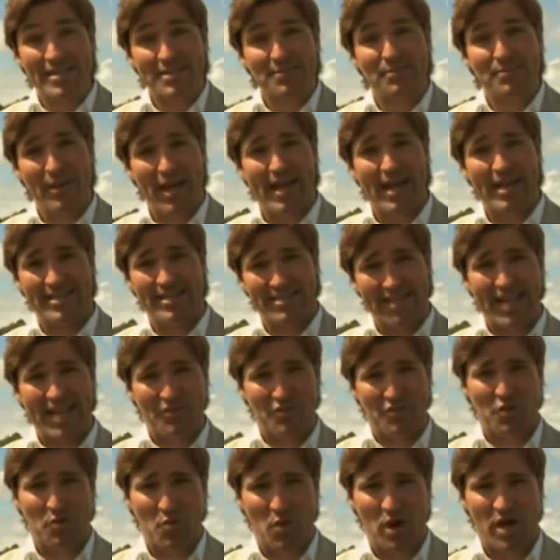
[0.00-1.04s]
players in
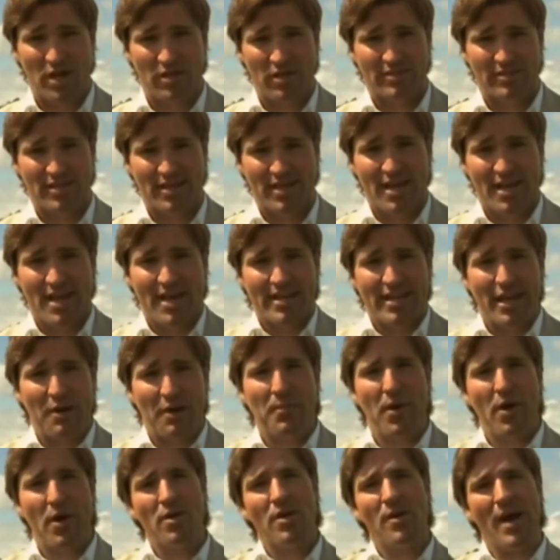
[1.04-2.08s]
the world. Now,
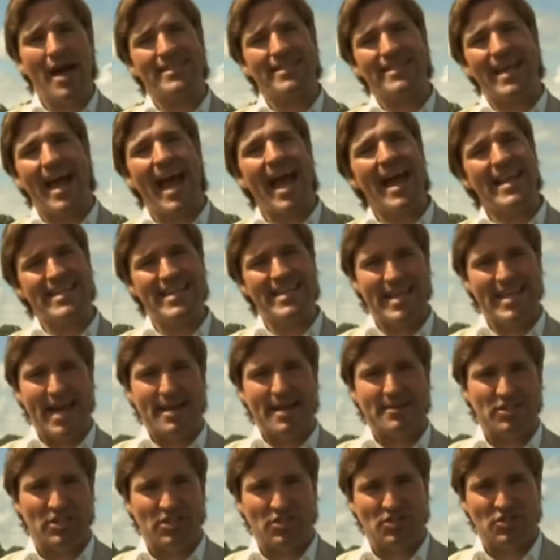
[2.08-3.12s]
polo has a
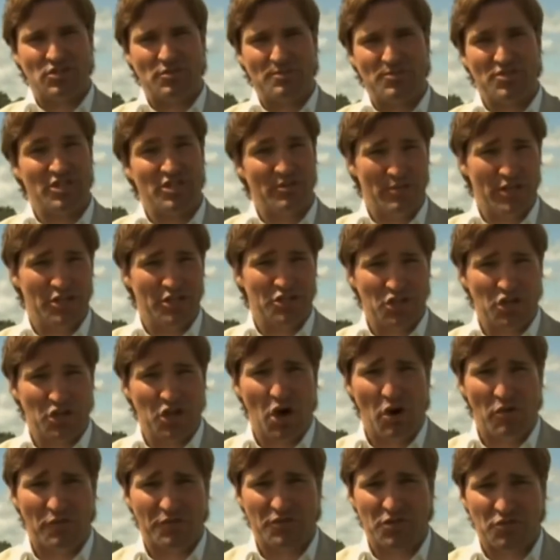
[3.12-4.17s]
handicap system similar to
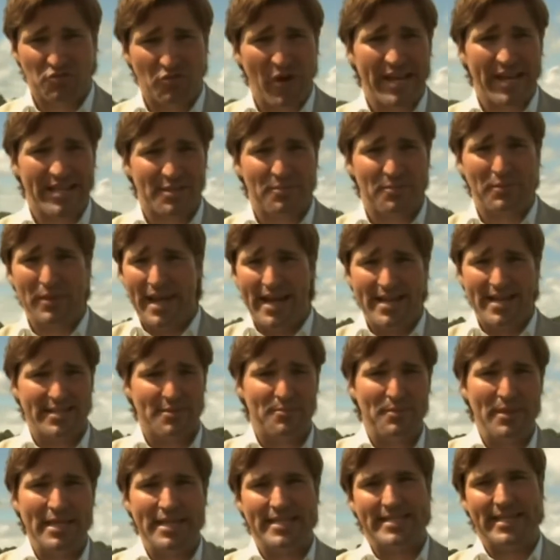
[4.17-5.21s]
golf to rate a player's
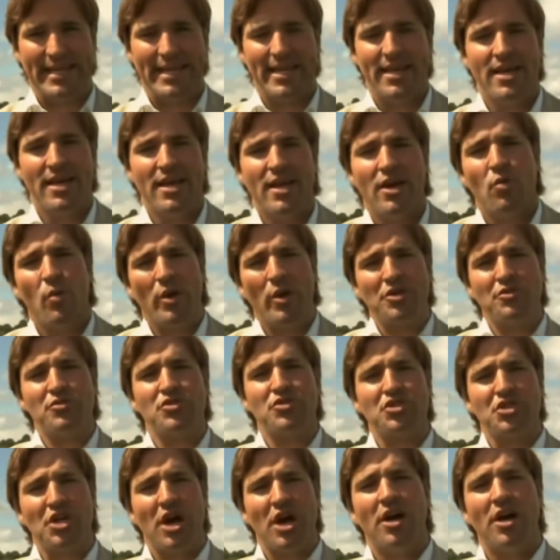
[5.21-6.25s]
ability. When you
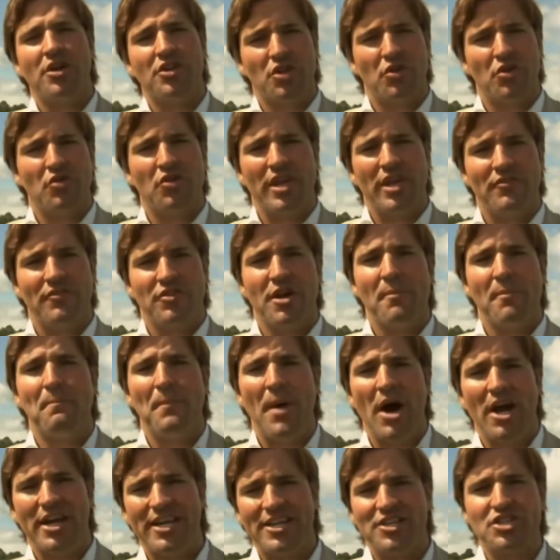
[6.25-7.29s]
start, you're given a
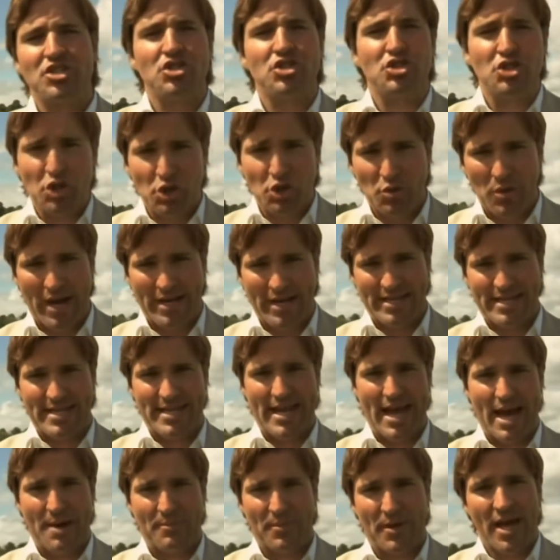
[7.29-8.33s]
-2
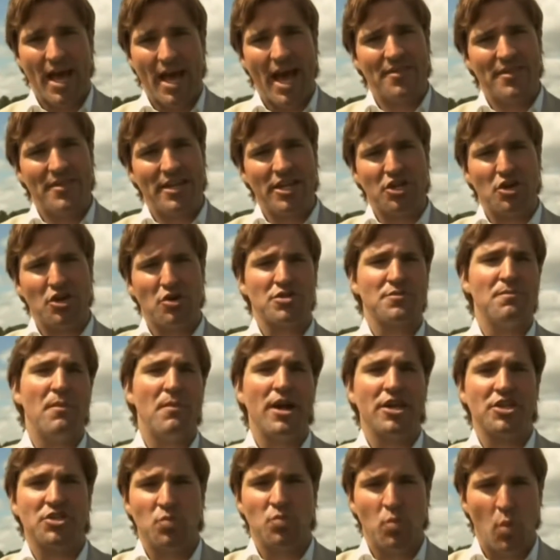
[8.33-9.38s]
handicap, and then it goes
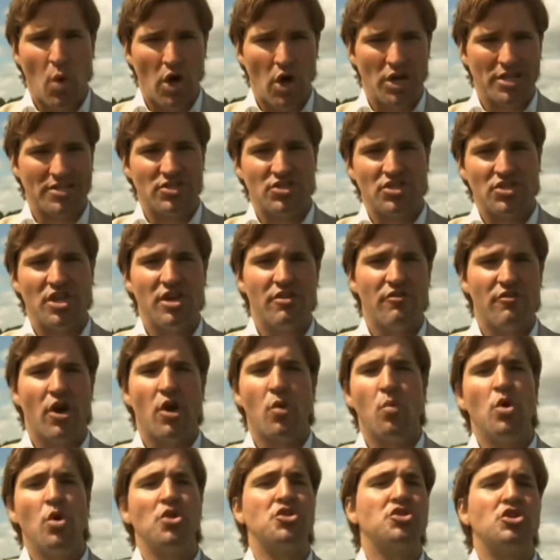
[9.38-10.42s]
-1, 0,
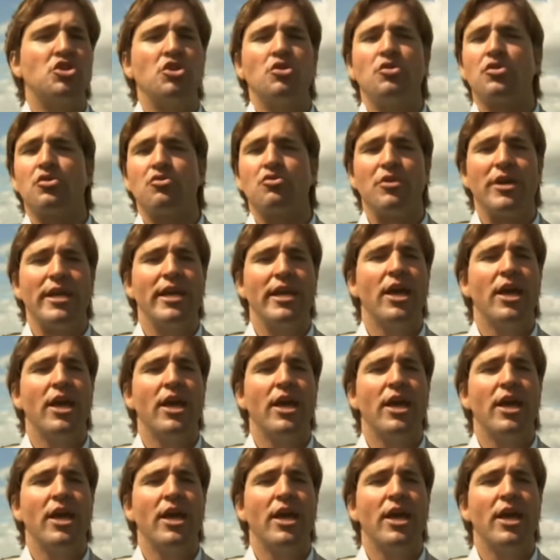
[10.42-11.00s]
1, 2, 3,